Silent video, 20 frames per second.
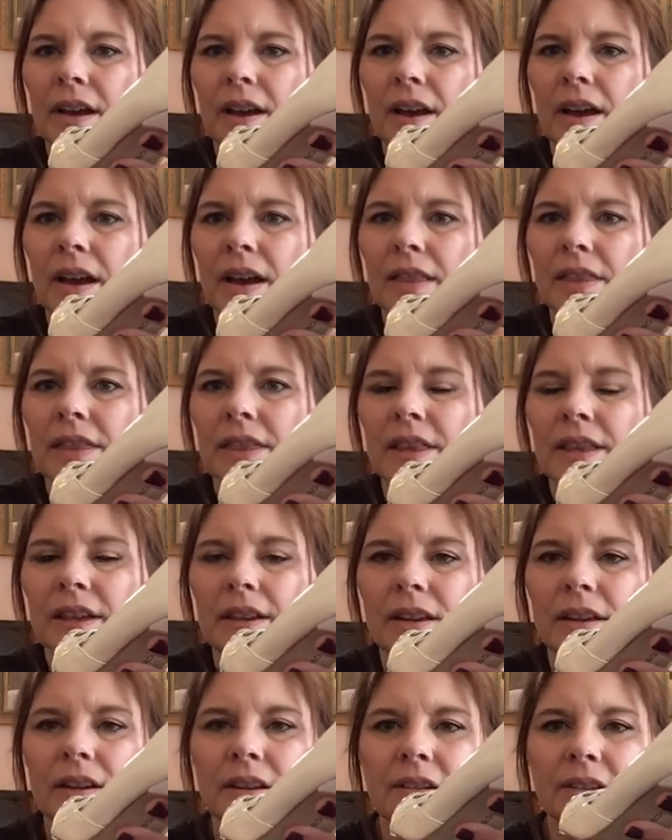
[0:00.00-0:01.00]
A
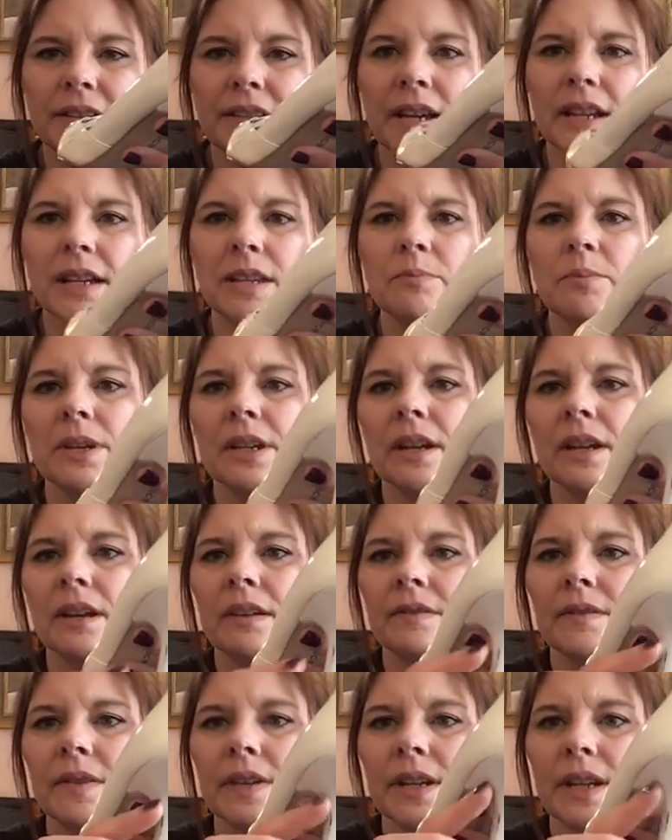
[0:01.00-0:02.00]
little tiny bit
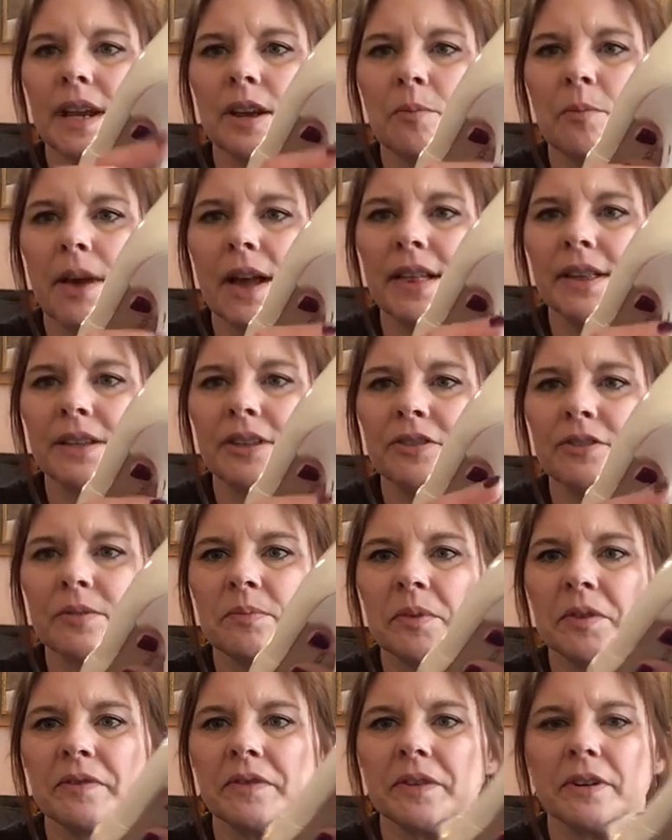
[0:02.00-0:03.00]
of nail polish
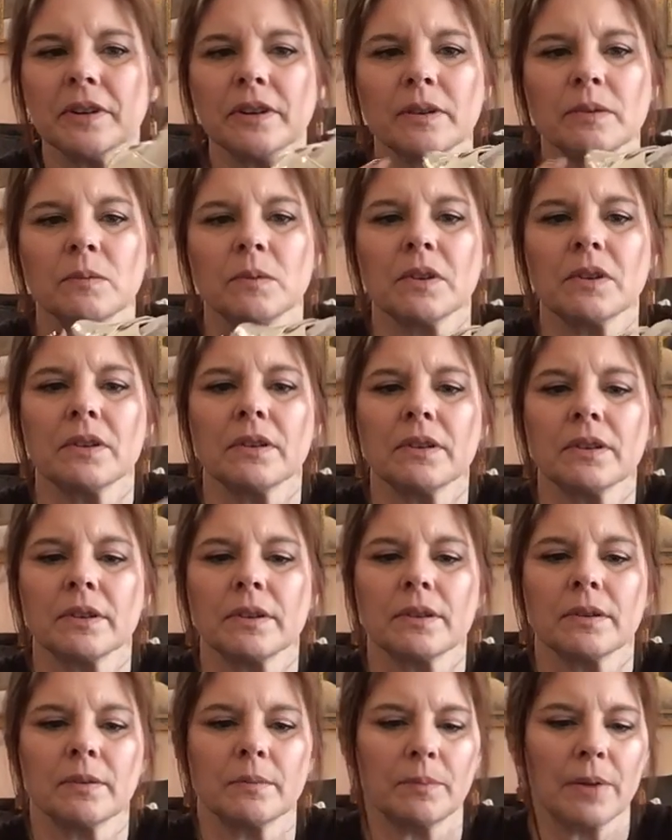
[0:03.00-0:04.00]
remover will
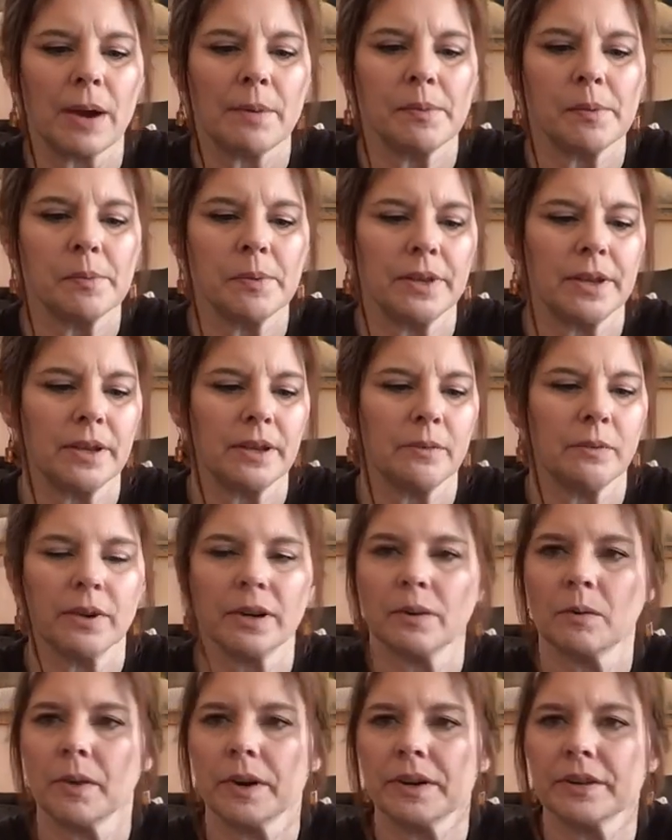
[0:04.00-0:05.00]
probably work
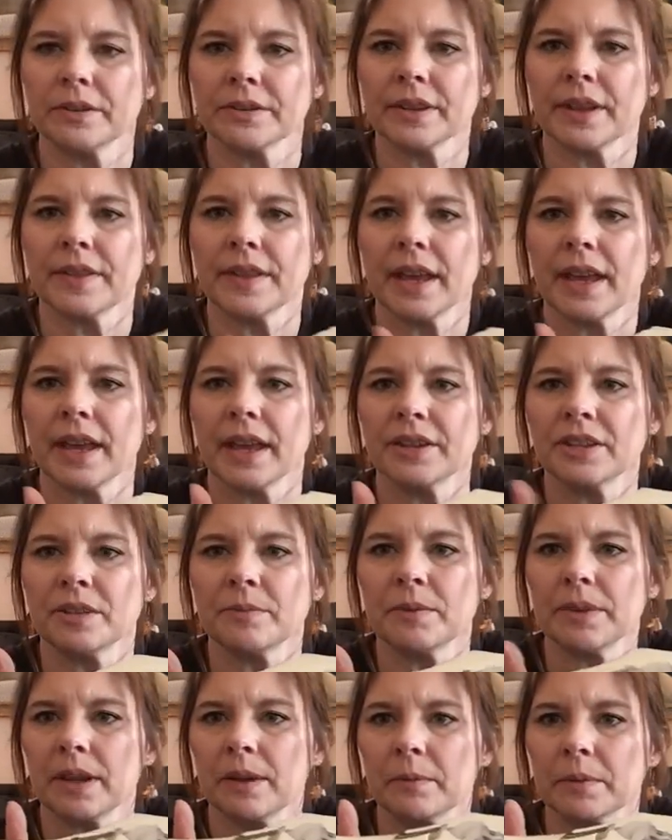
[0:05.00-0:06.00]
wonders on that. I should
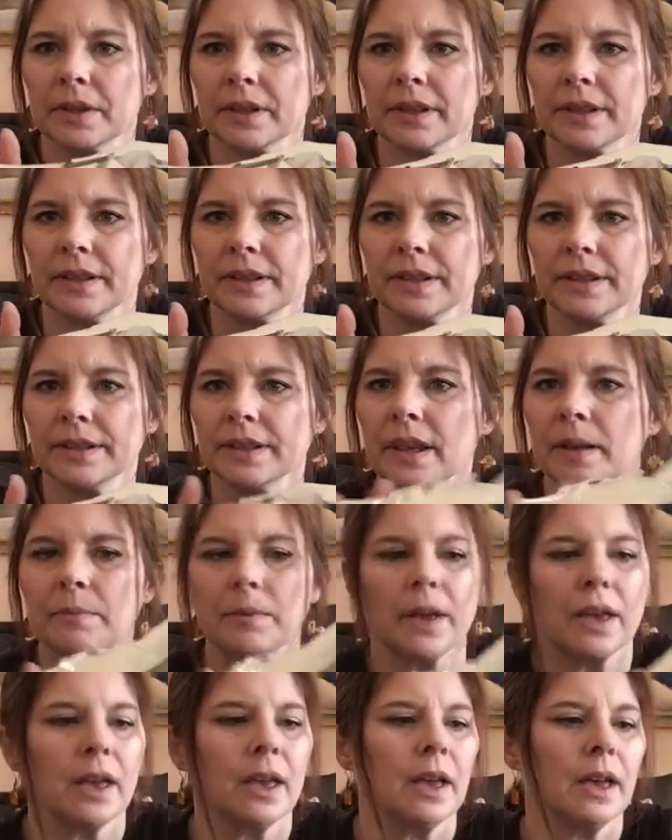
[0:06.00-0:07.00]
be able to clean these up.
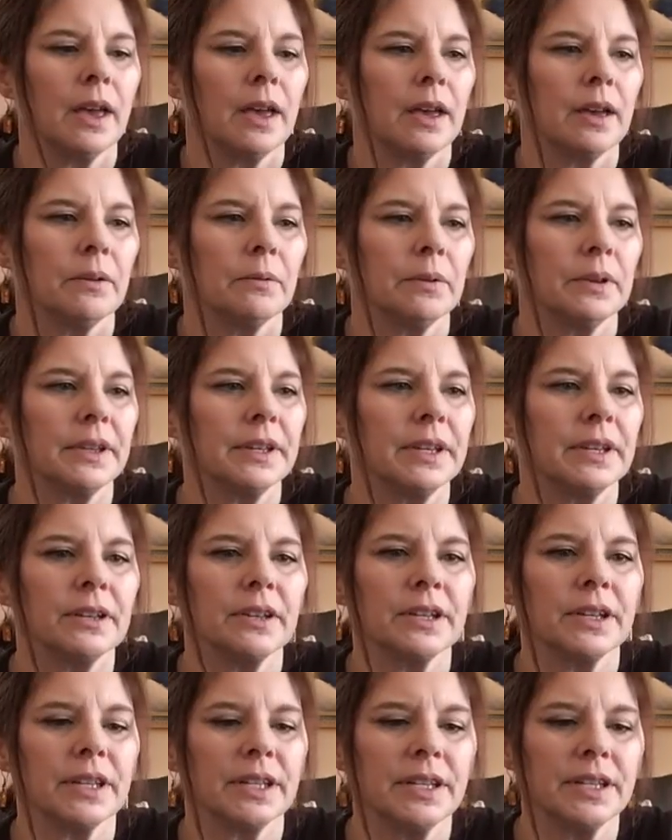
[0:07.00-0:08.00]
Really in
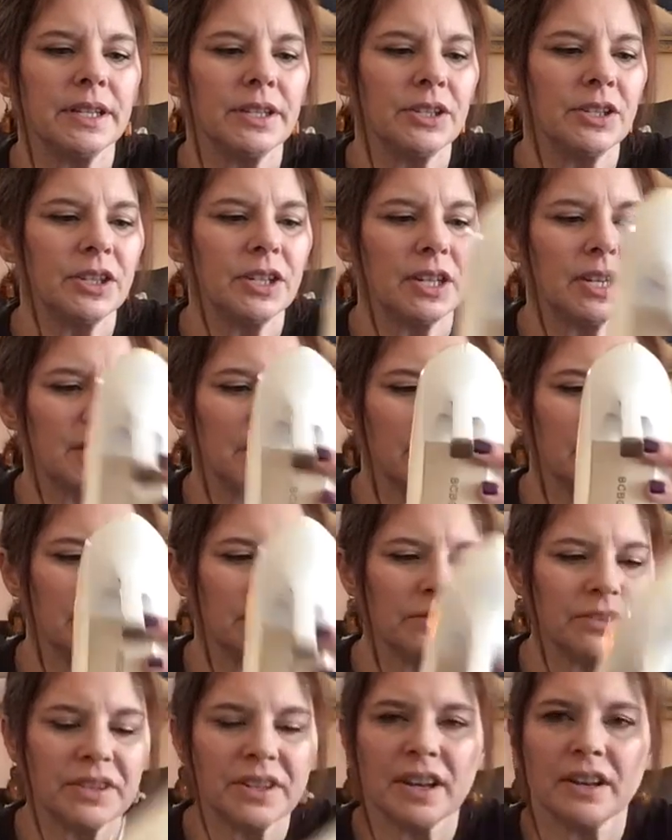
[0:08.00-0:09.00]
good condition.
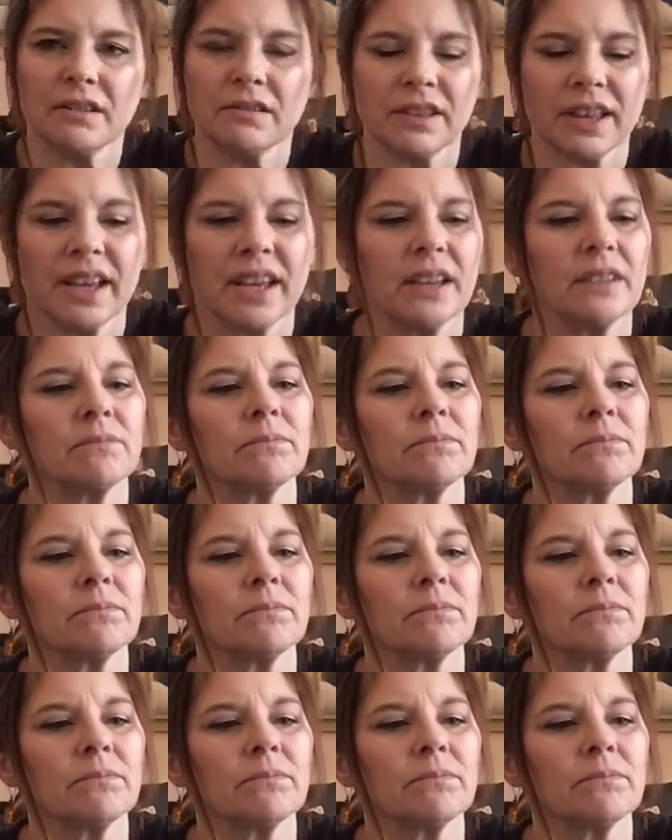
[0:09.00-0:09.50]
There's no, like,